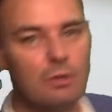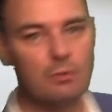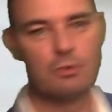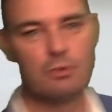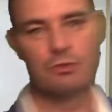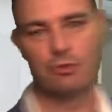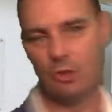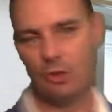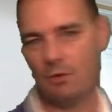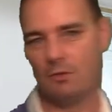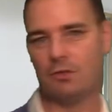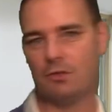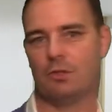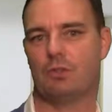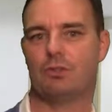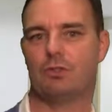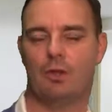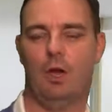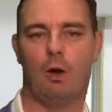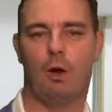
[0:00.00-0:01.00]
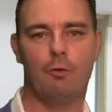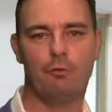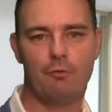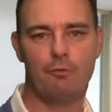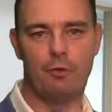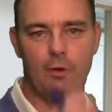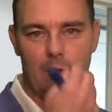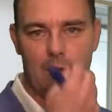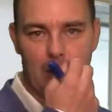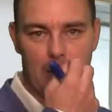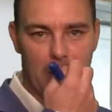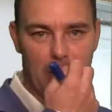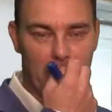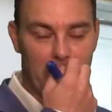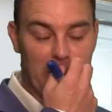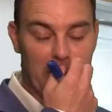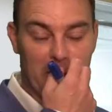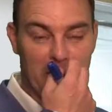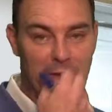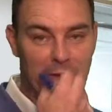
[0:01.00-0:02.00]
into a service itself
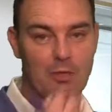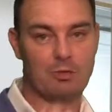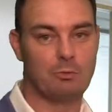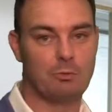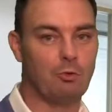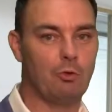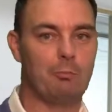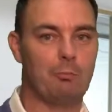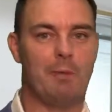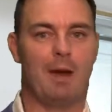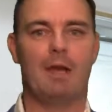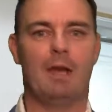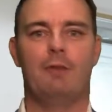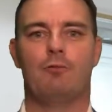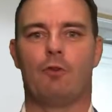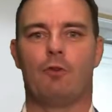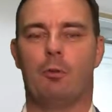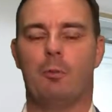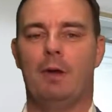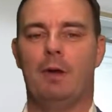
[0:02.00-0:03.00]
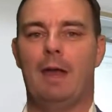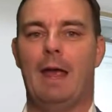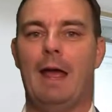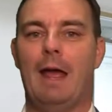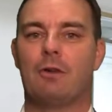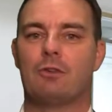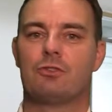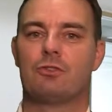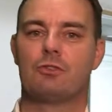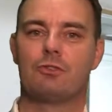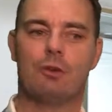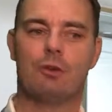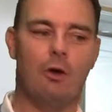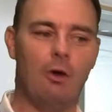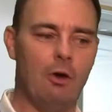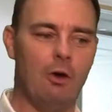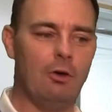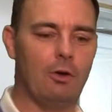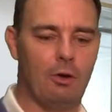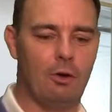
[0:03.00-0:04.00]
where you can make some good money from it
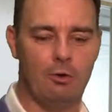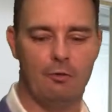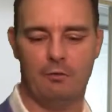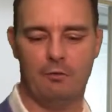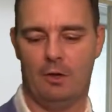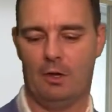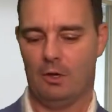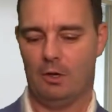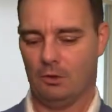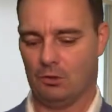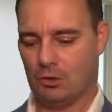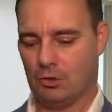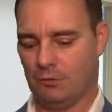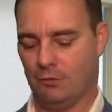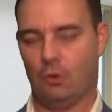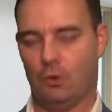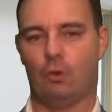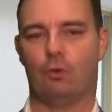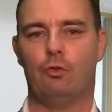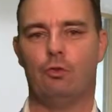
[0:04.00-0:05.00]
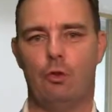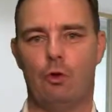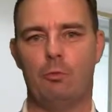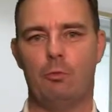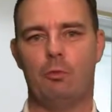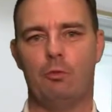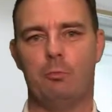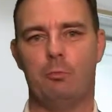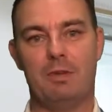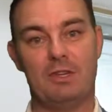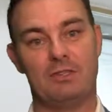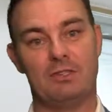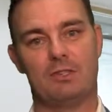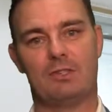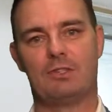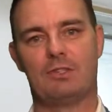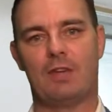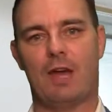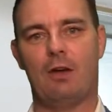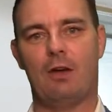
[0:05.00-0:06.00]
outside of just for your normal
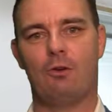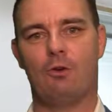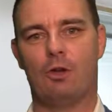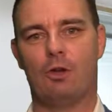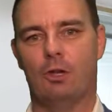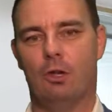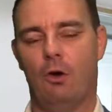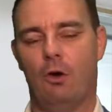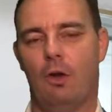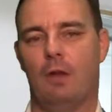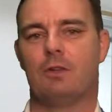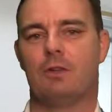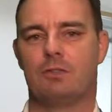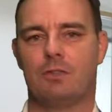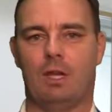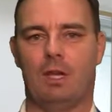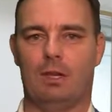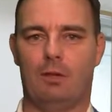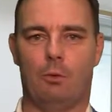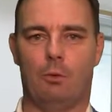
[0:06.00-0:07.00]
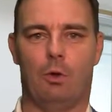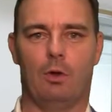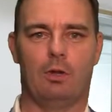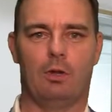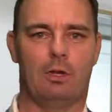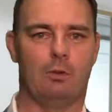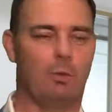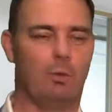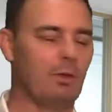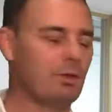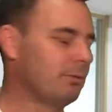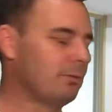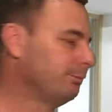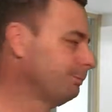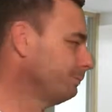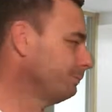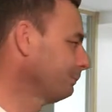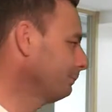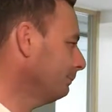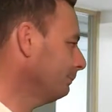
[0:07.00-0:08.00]
business sale clients that you're working with.
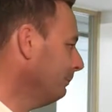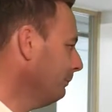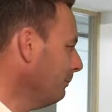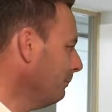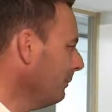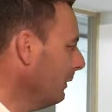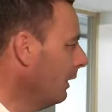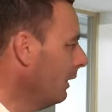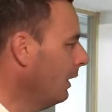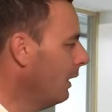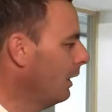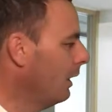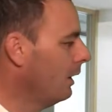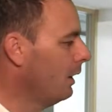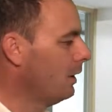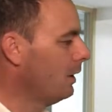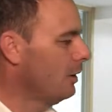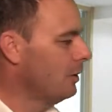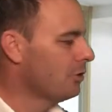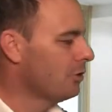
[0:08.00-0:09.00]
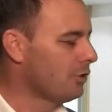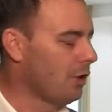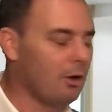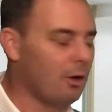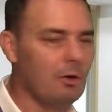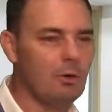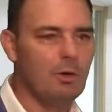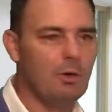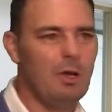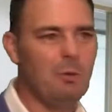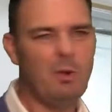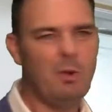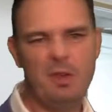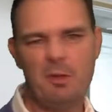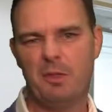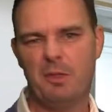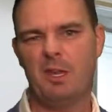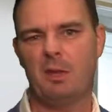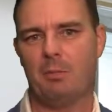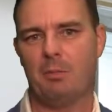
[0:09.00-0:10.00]
So when you
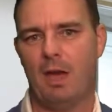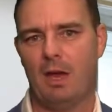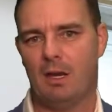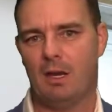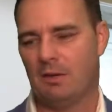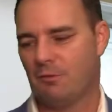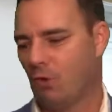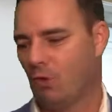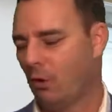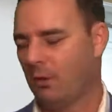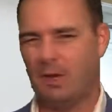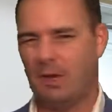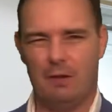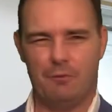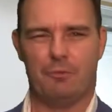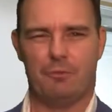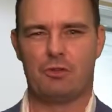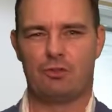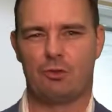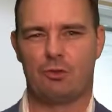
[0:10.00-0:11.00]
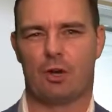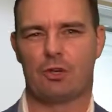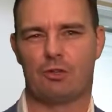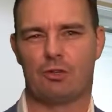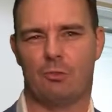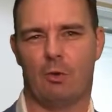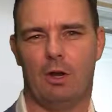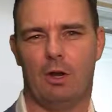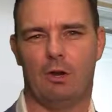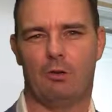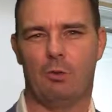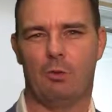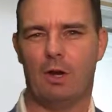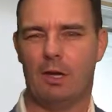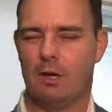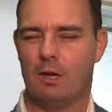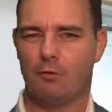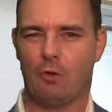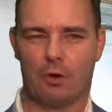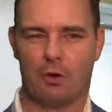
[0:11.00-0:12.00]
think about it, you've got the infrastructure ready
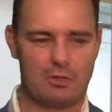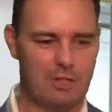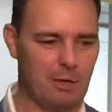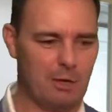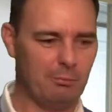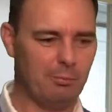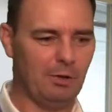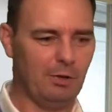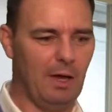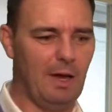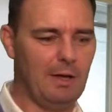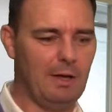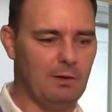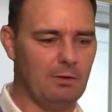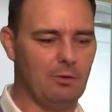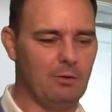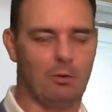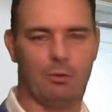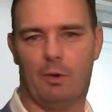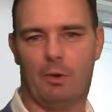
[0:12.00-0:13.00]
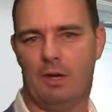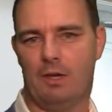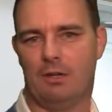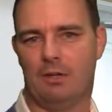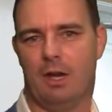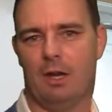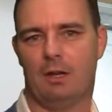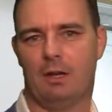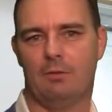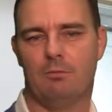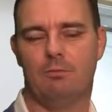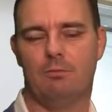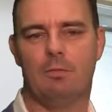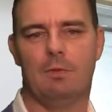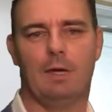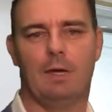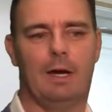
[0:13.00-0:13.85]
already. You've got template already done.